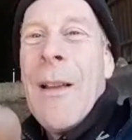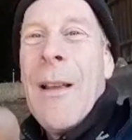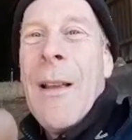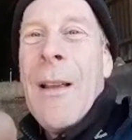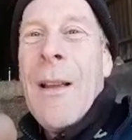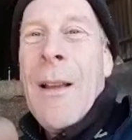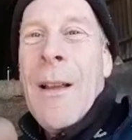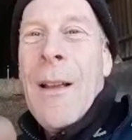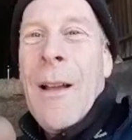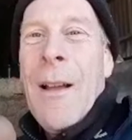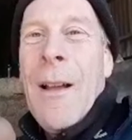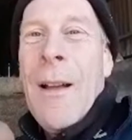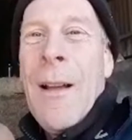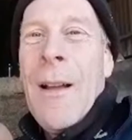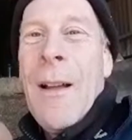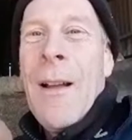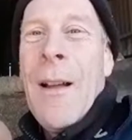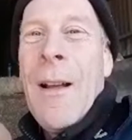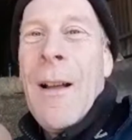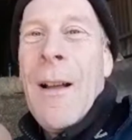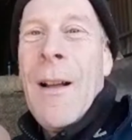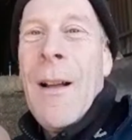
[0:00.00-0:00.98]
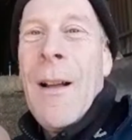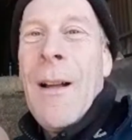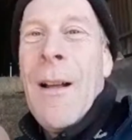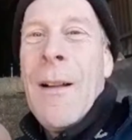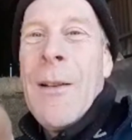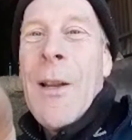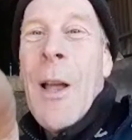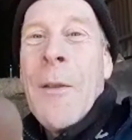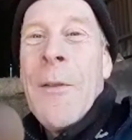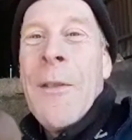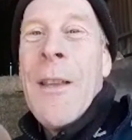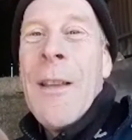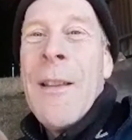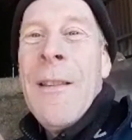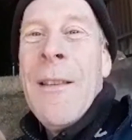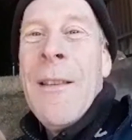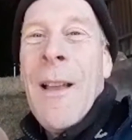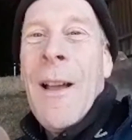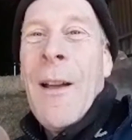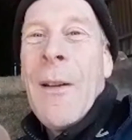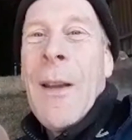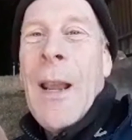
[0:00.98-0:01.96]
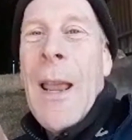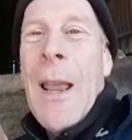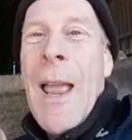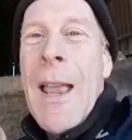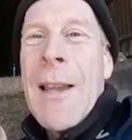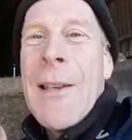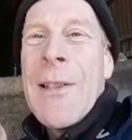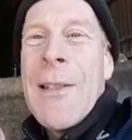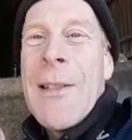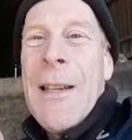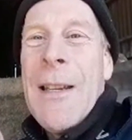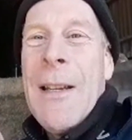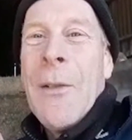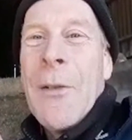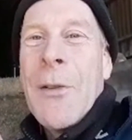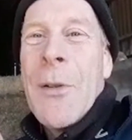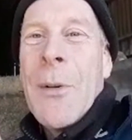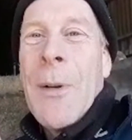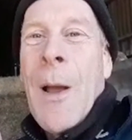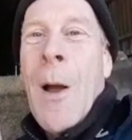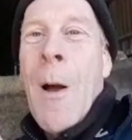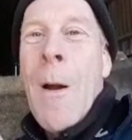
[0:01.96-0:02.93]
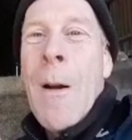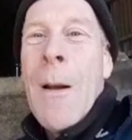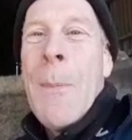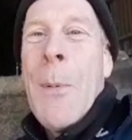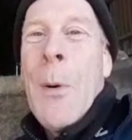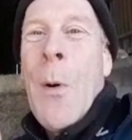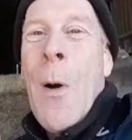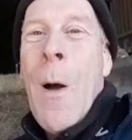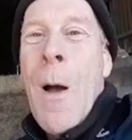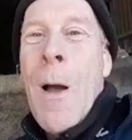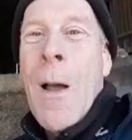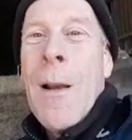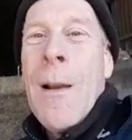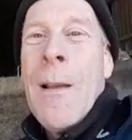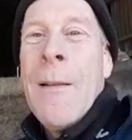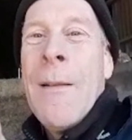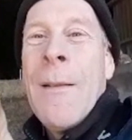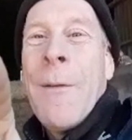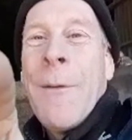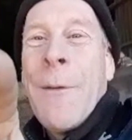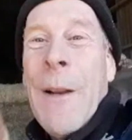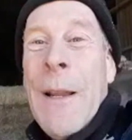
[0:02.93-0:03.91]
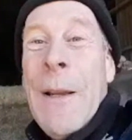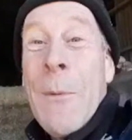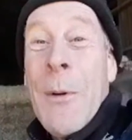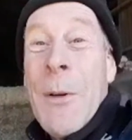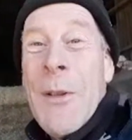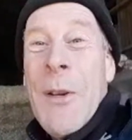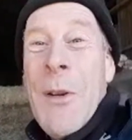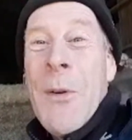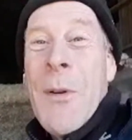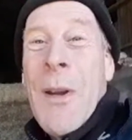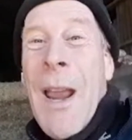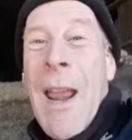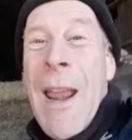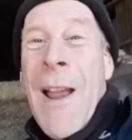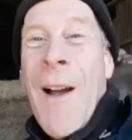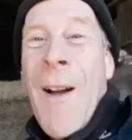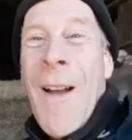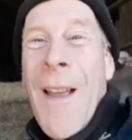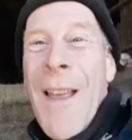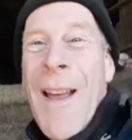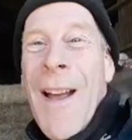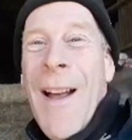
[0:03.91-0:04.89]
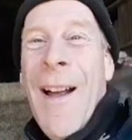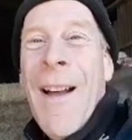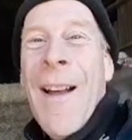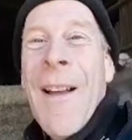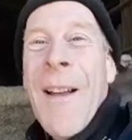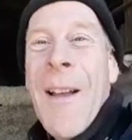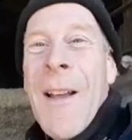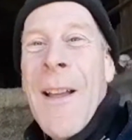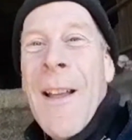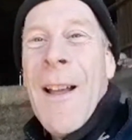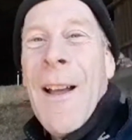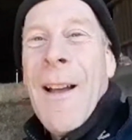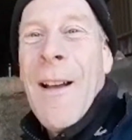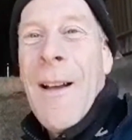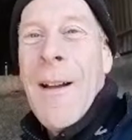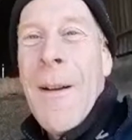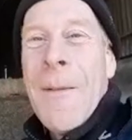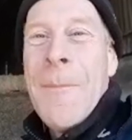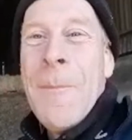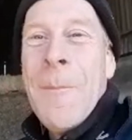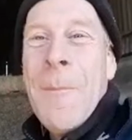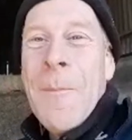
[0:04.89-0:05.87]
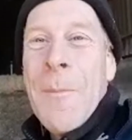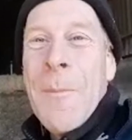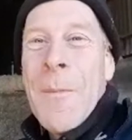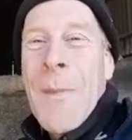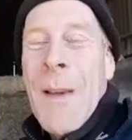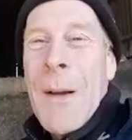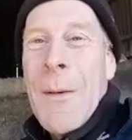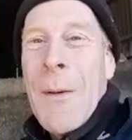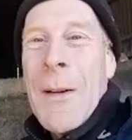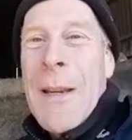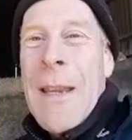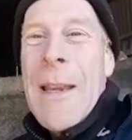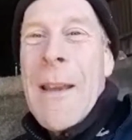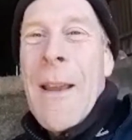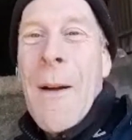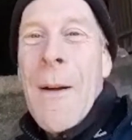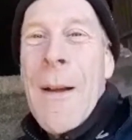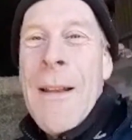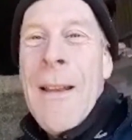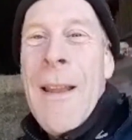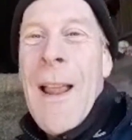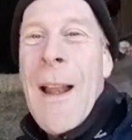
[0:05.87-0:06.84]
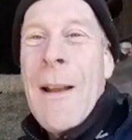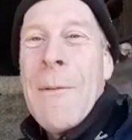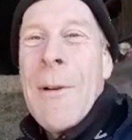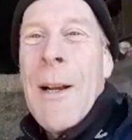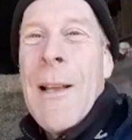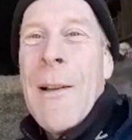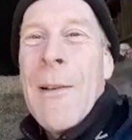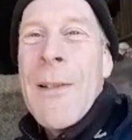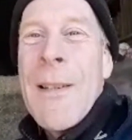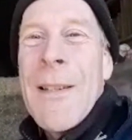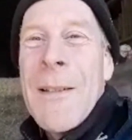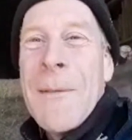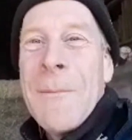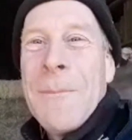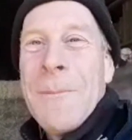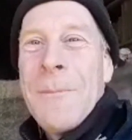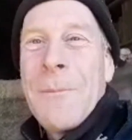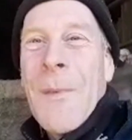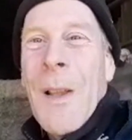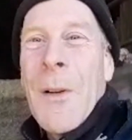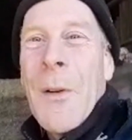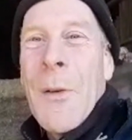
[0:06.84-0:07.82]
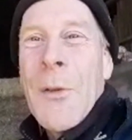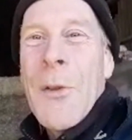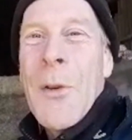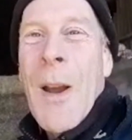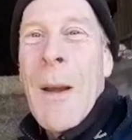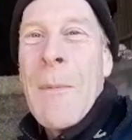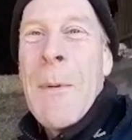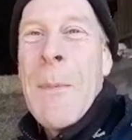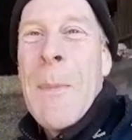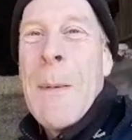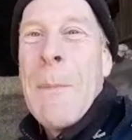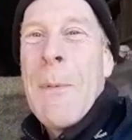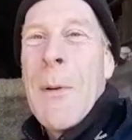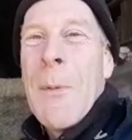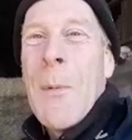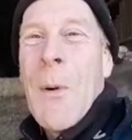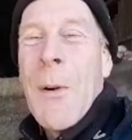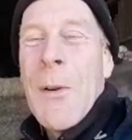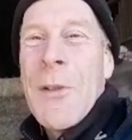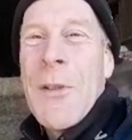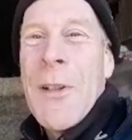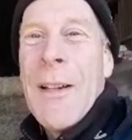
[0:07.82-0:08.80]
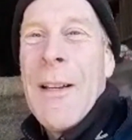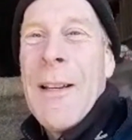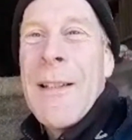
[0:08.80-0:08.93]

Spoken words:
London. Okay, SC. I'm not sure. Hartlepool, Ireland. Fleetwood, UK. Hiya. Come on, keep going. Anyone else? I'm not sure how many people are watching.